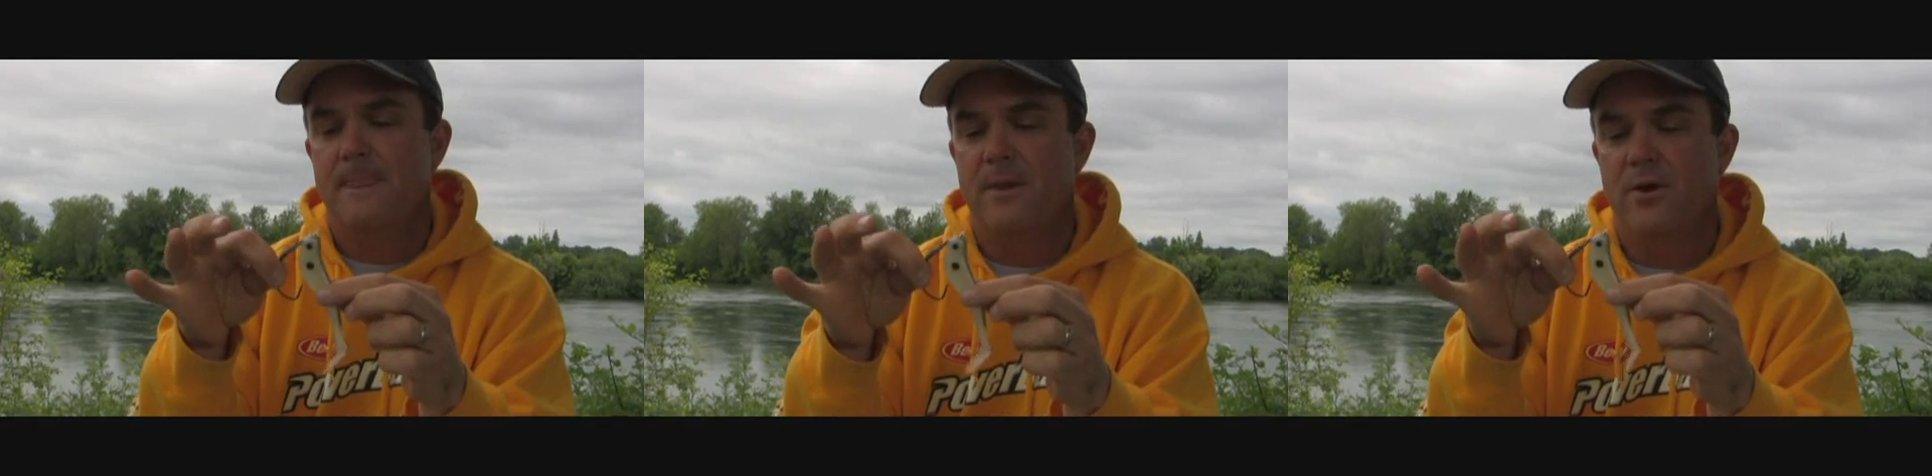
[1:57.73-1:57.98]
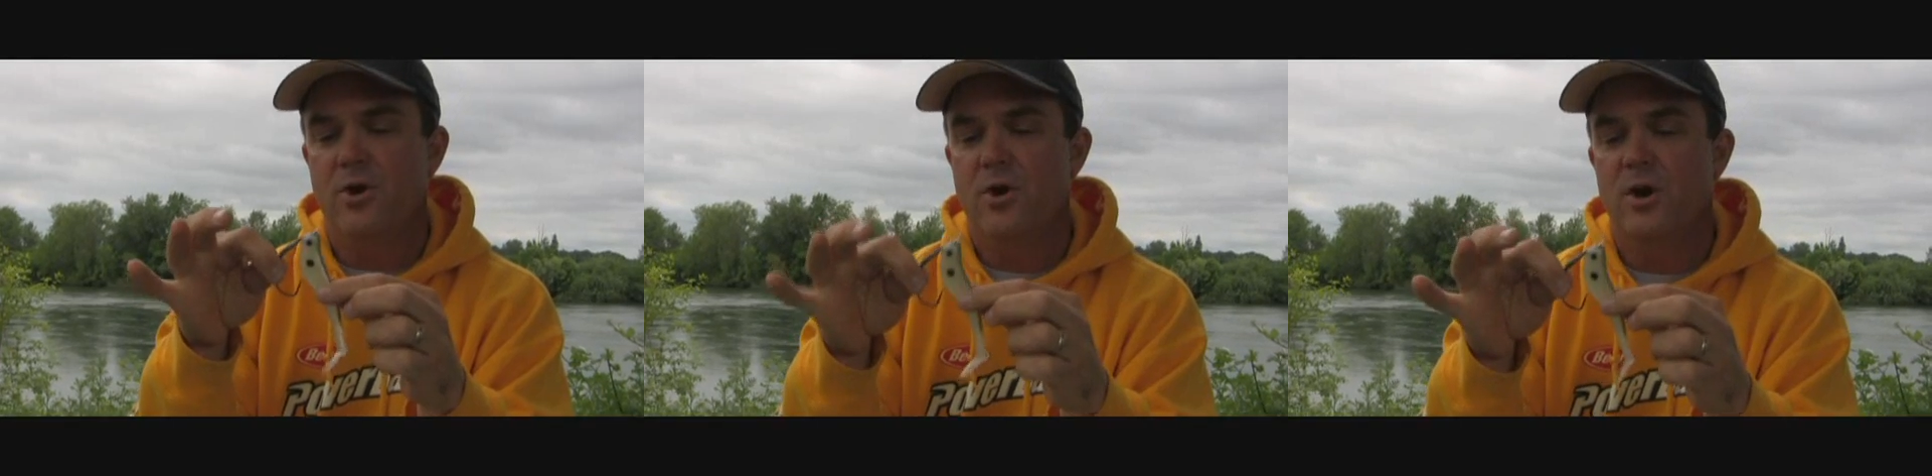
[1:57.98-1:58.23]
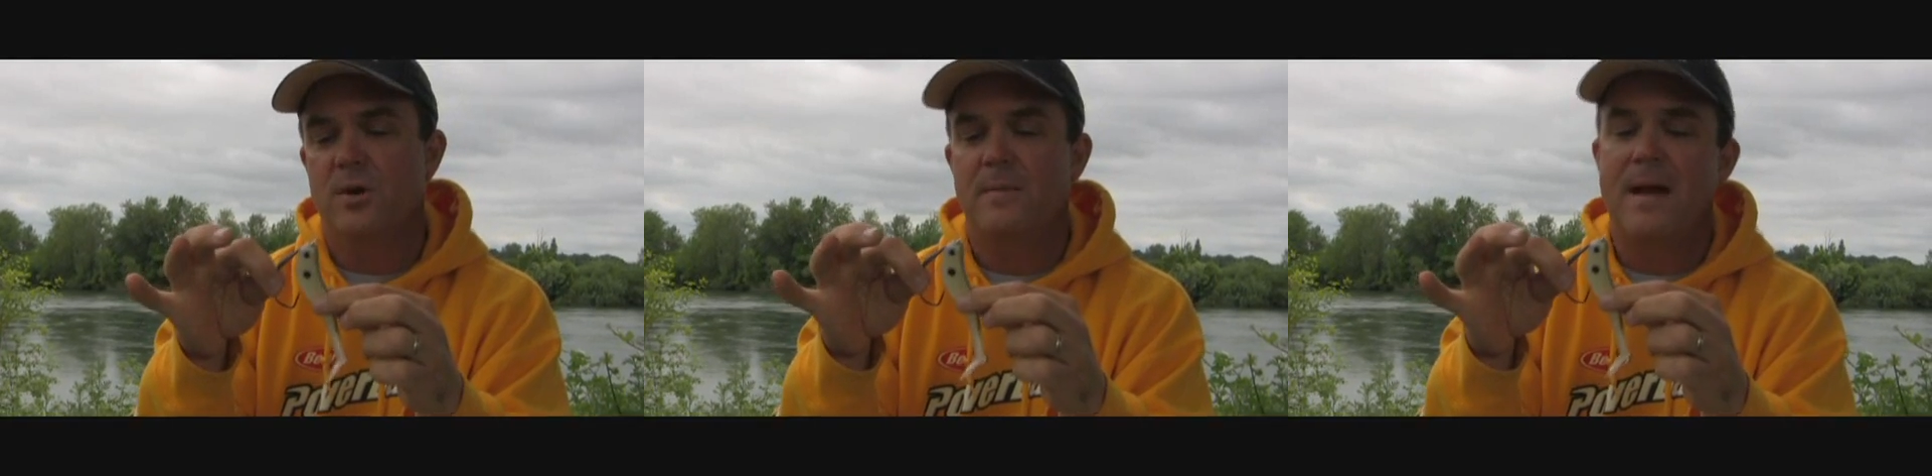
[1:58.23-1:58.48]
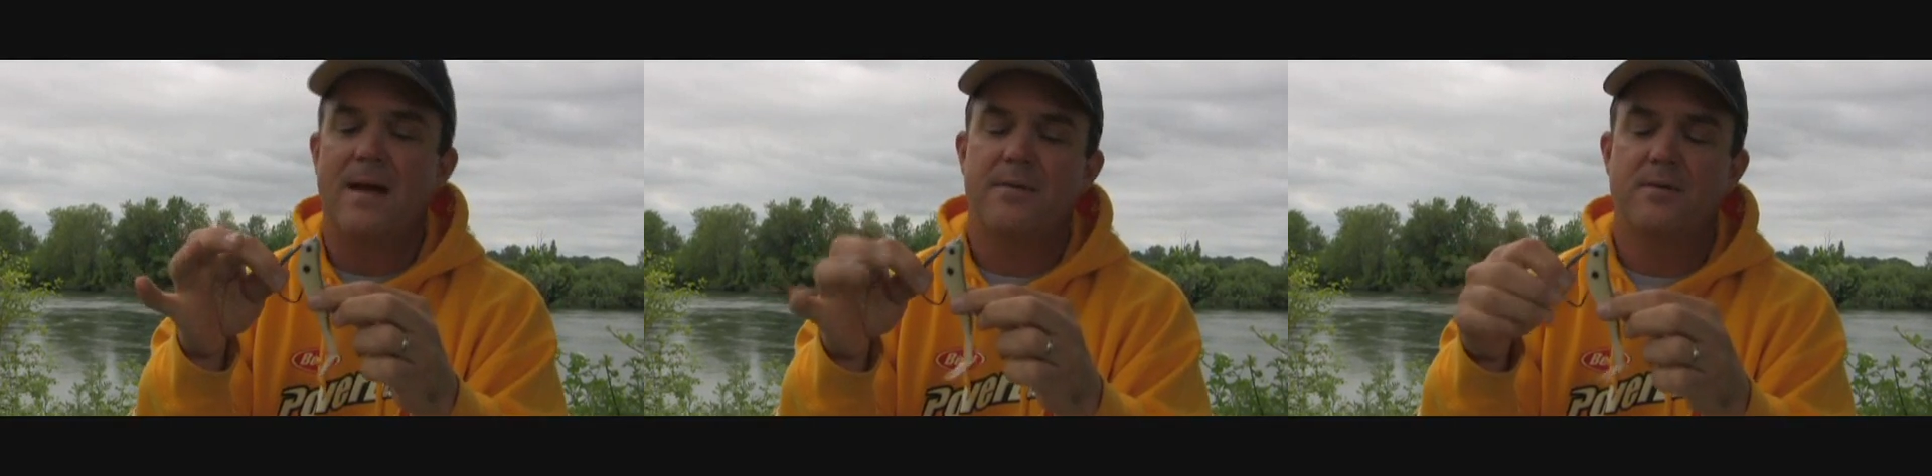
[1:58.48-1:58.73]
the hook
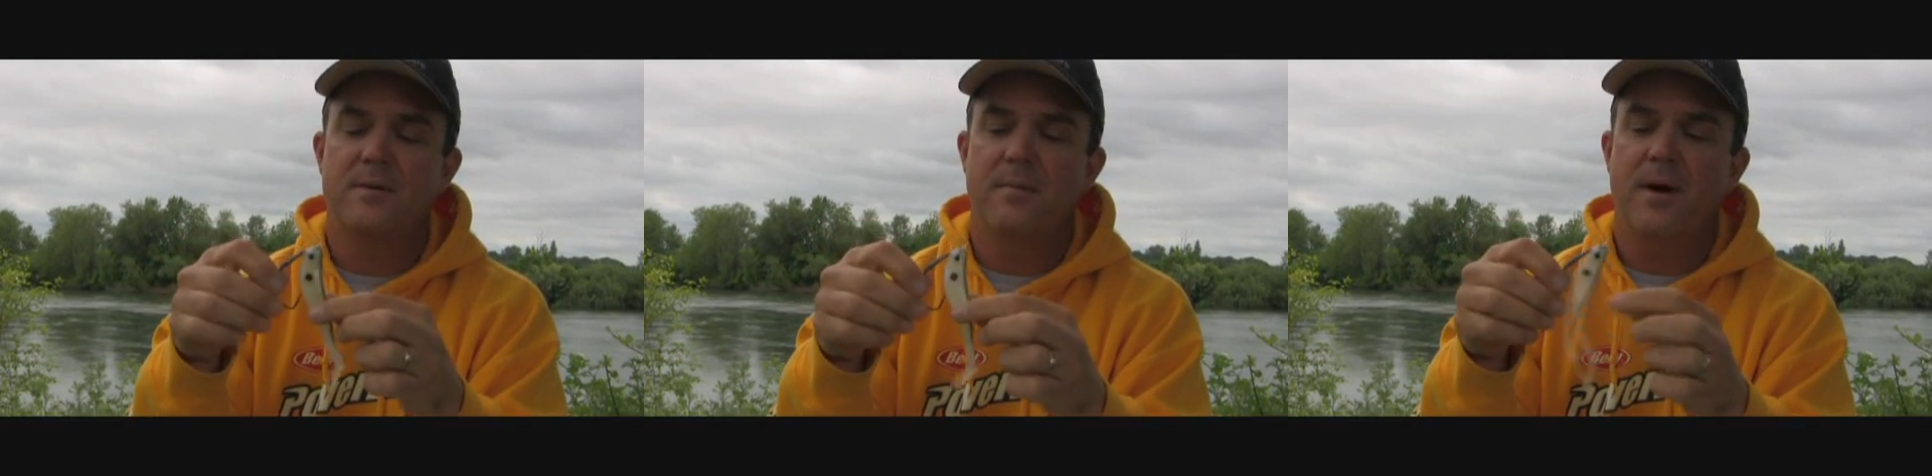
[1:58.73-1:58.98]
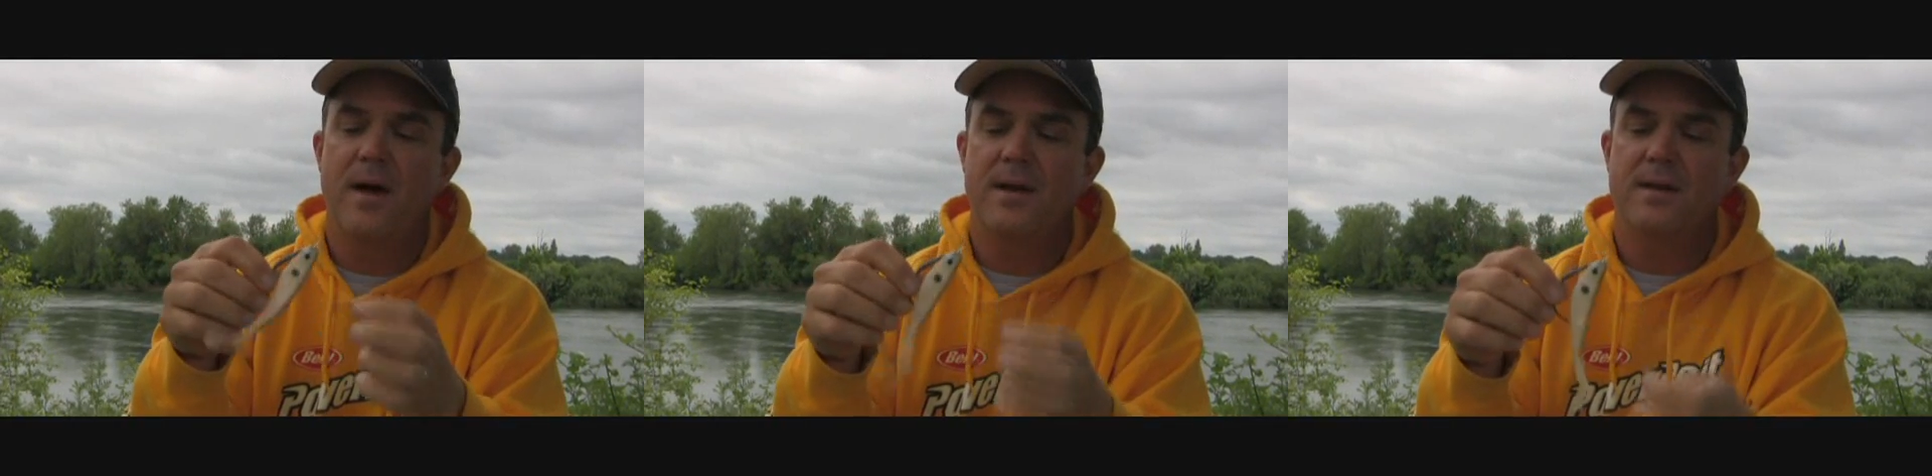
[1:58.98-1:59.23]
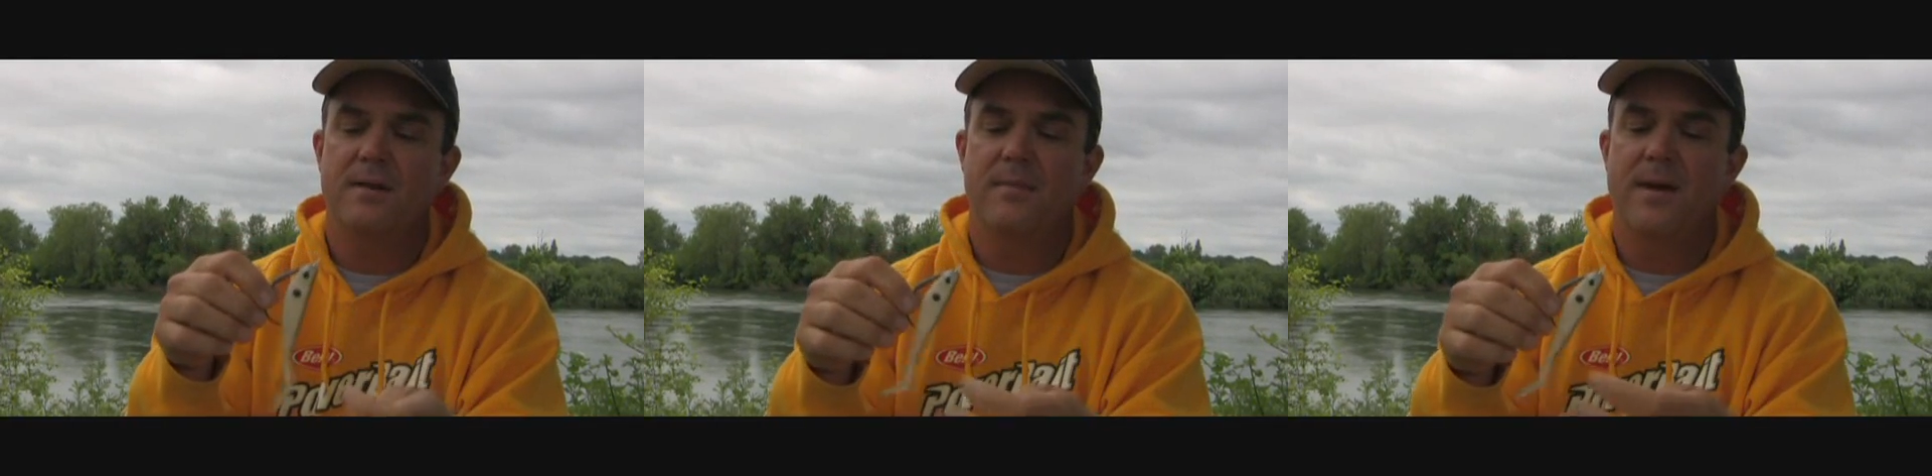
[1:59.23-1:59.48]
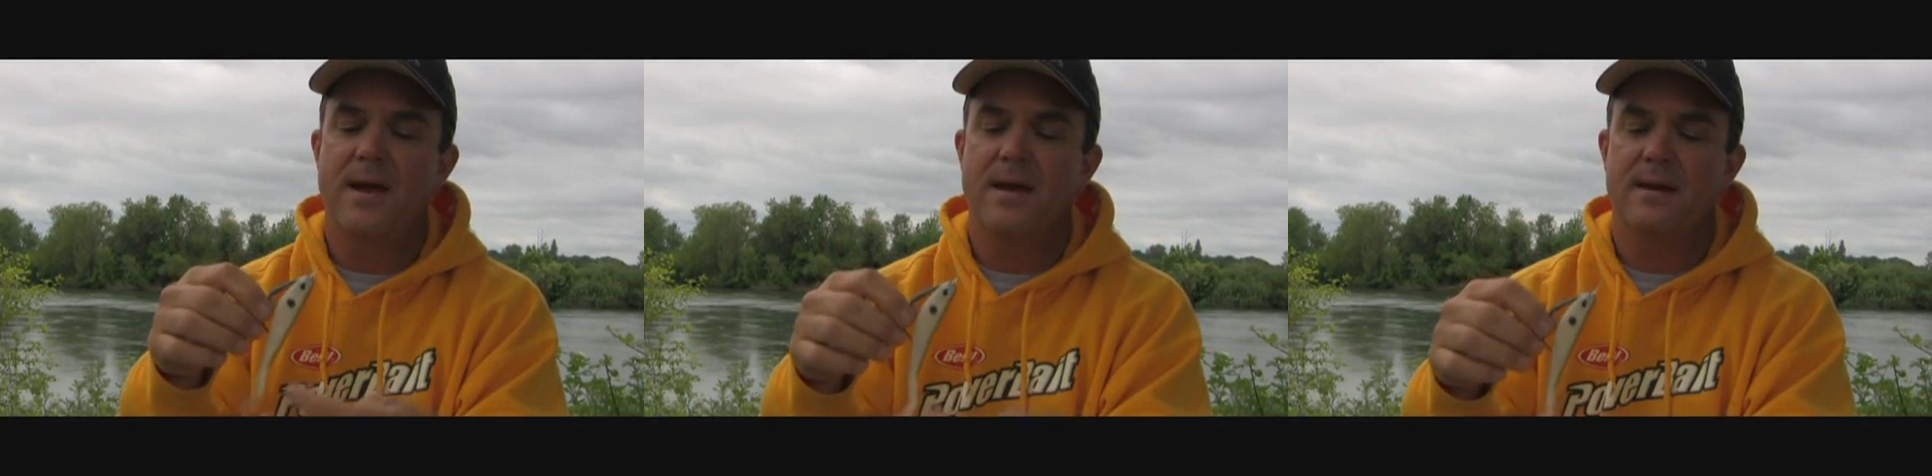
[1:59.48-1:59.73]
back through the body of the
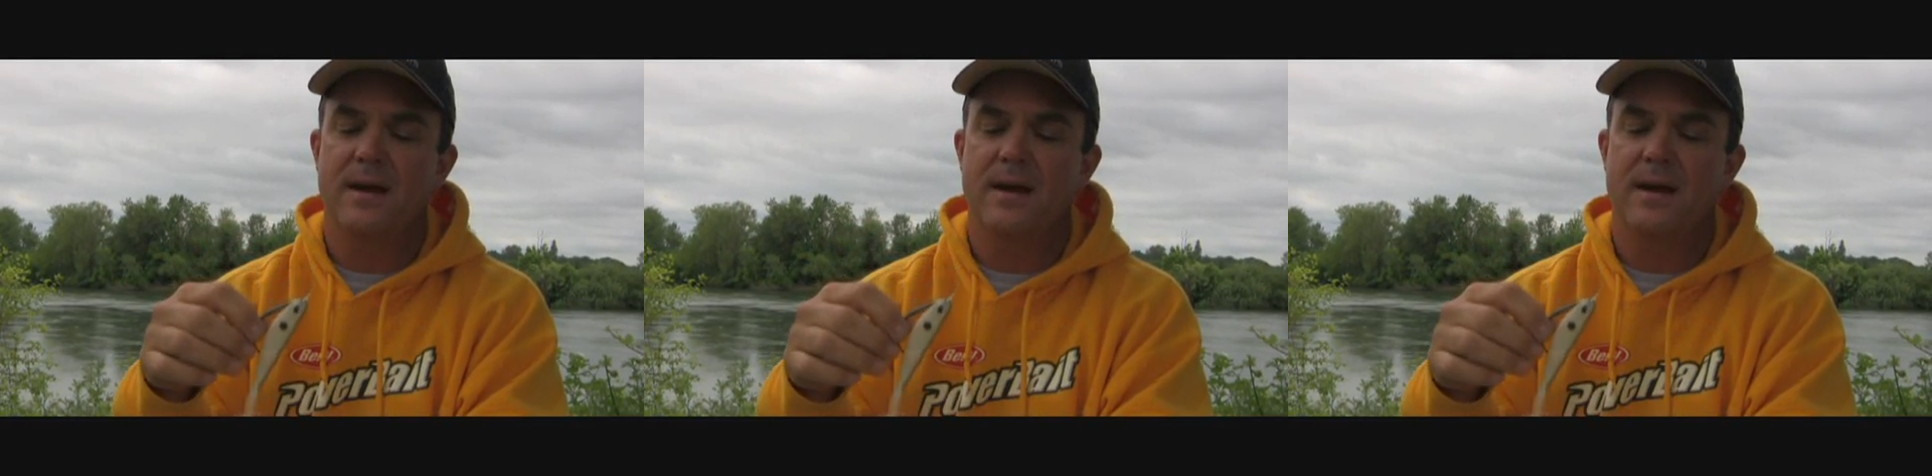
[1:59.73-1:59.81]
bait,